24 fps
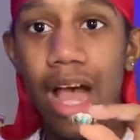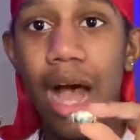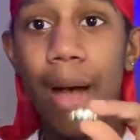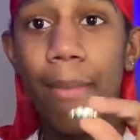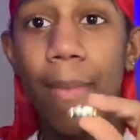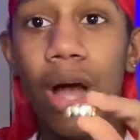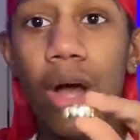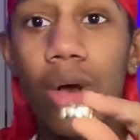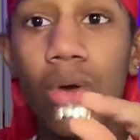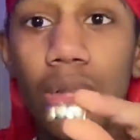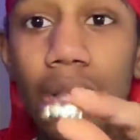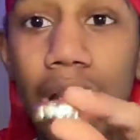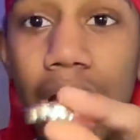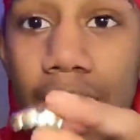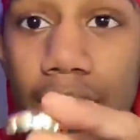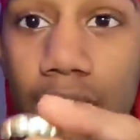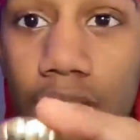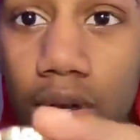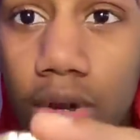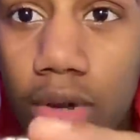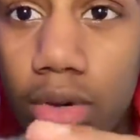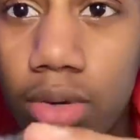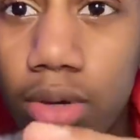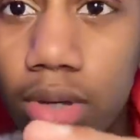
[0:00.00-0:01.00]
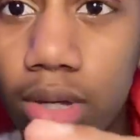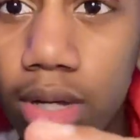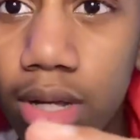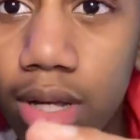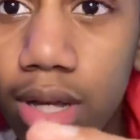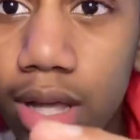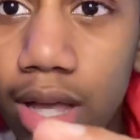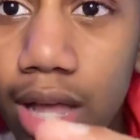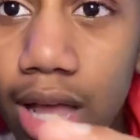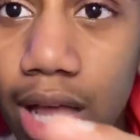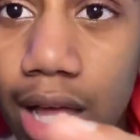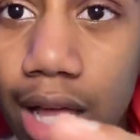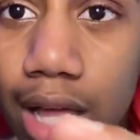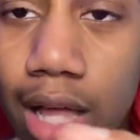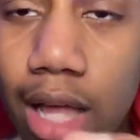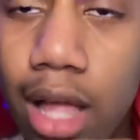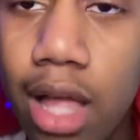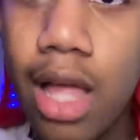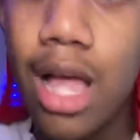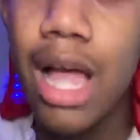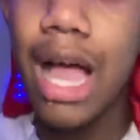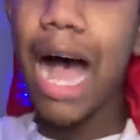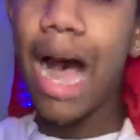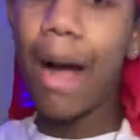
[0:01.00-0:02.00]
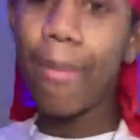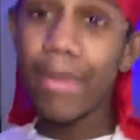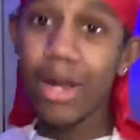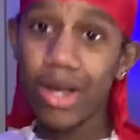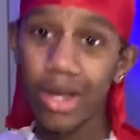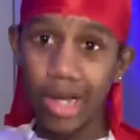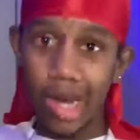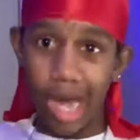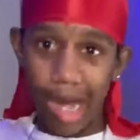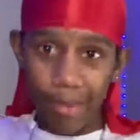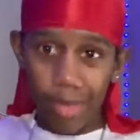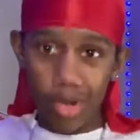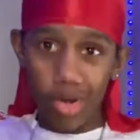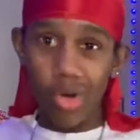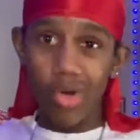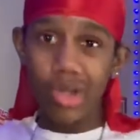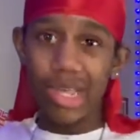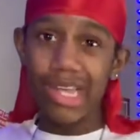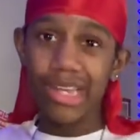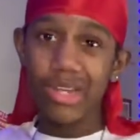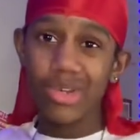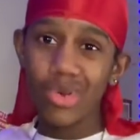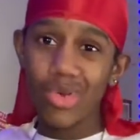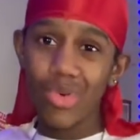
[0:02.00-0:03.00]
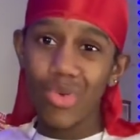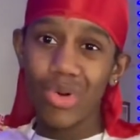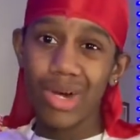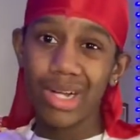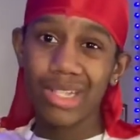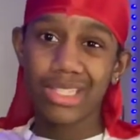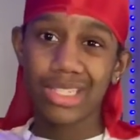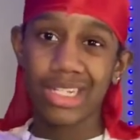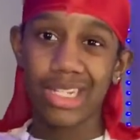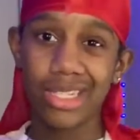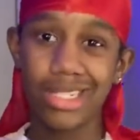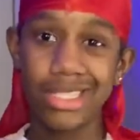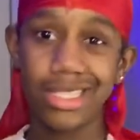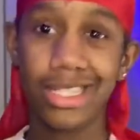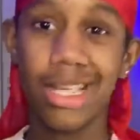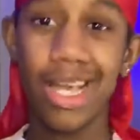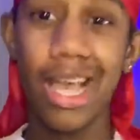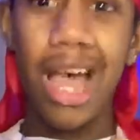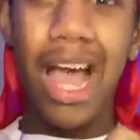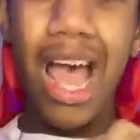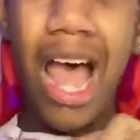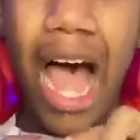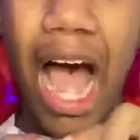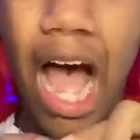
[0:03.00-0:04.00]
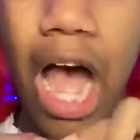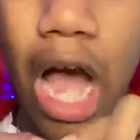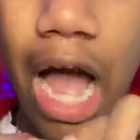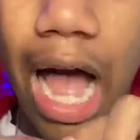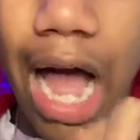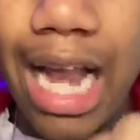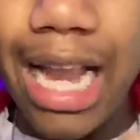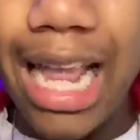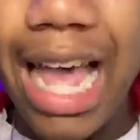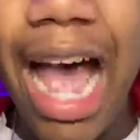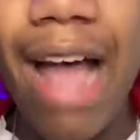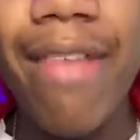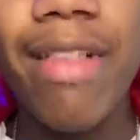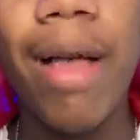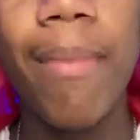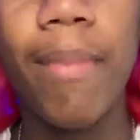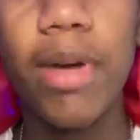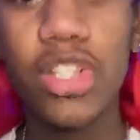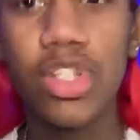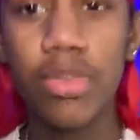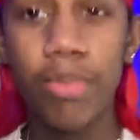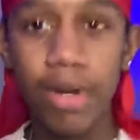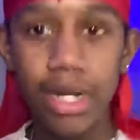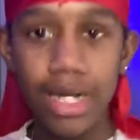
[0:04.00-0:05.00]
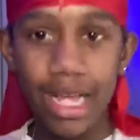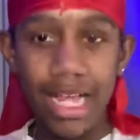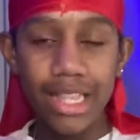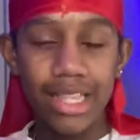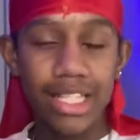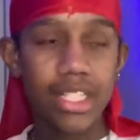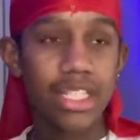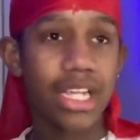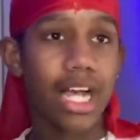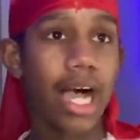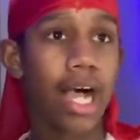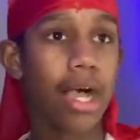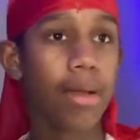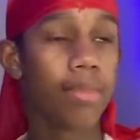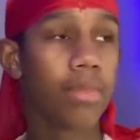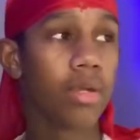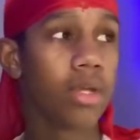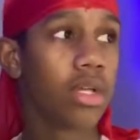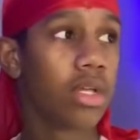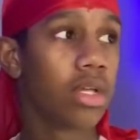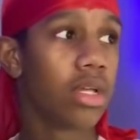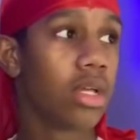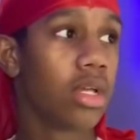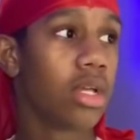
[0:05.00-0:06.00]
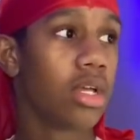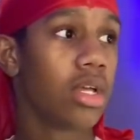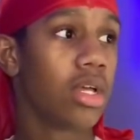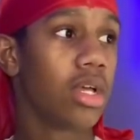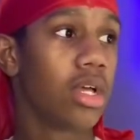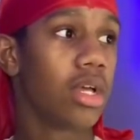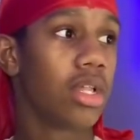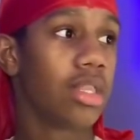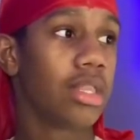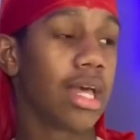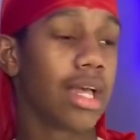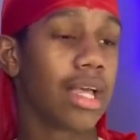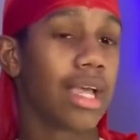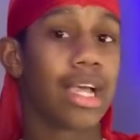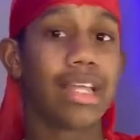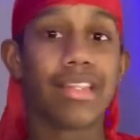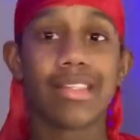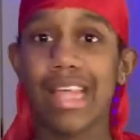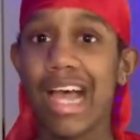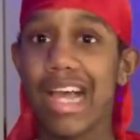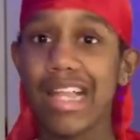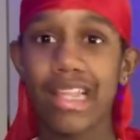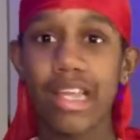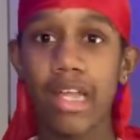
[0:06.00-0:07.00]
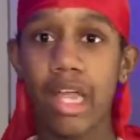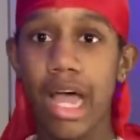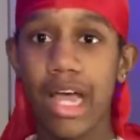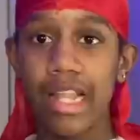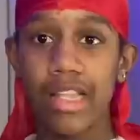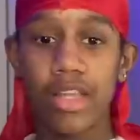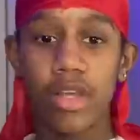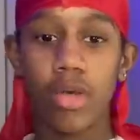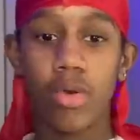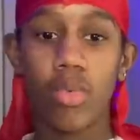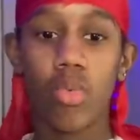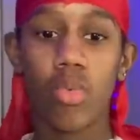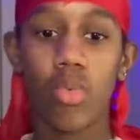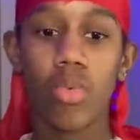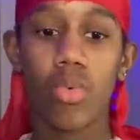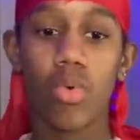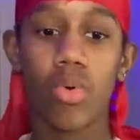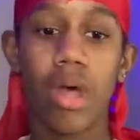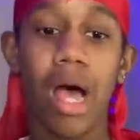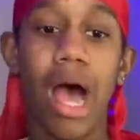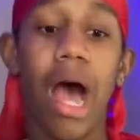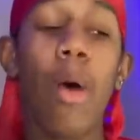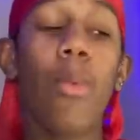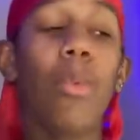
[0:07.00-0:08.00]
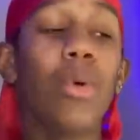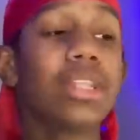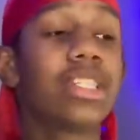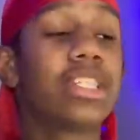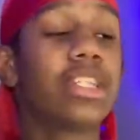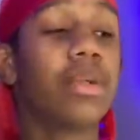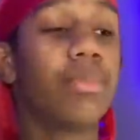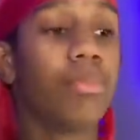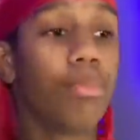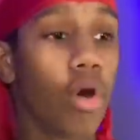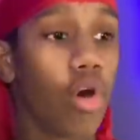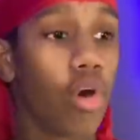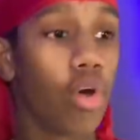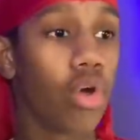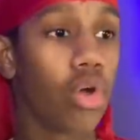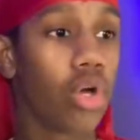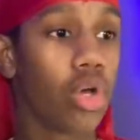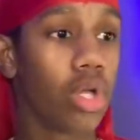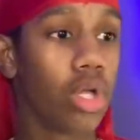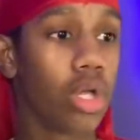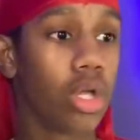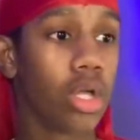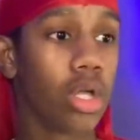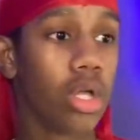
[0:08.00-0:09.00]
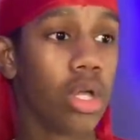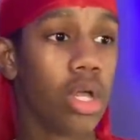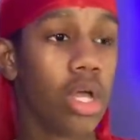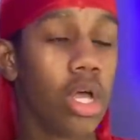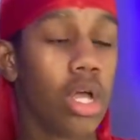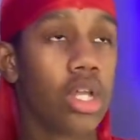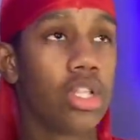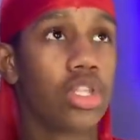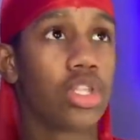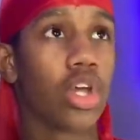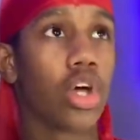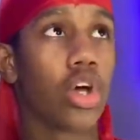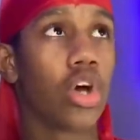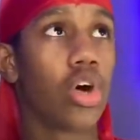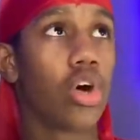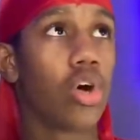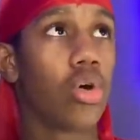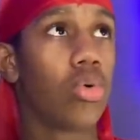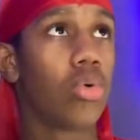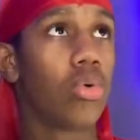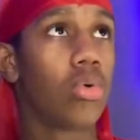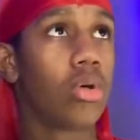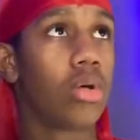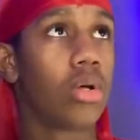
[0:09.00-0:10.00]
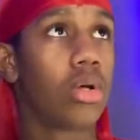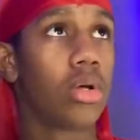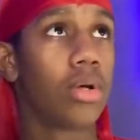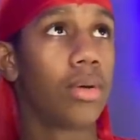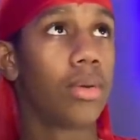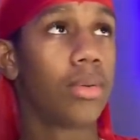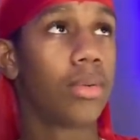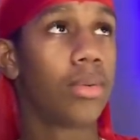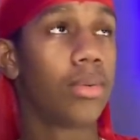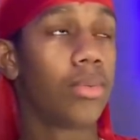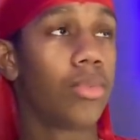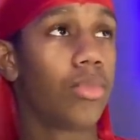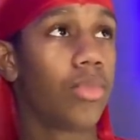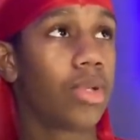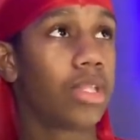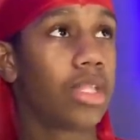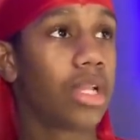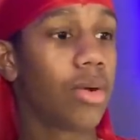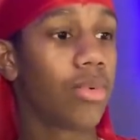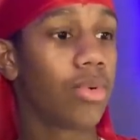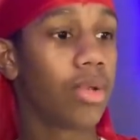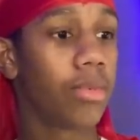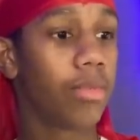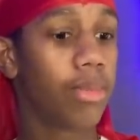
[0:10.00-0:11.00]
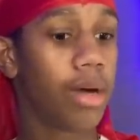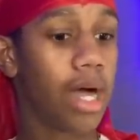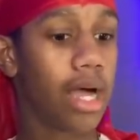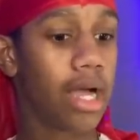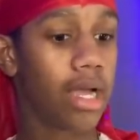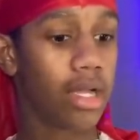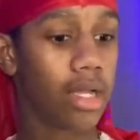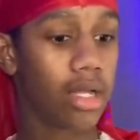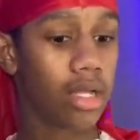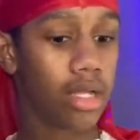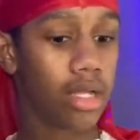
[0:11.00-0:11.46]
I'm not gonna lie though. I'm gonna go get new ones because I didn't have that much money at the time. Like, cause I went to the mall to go. What did I want to buy?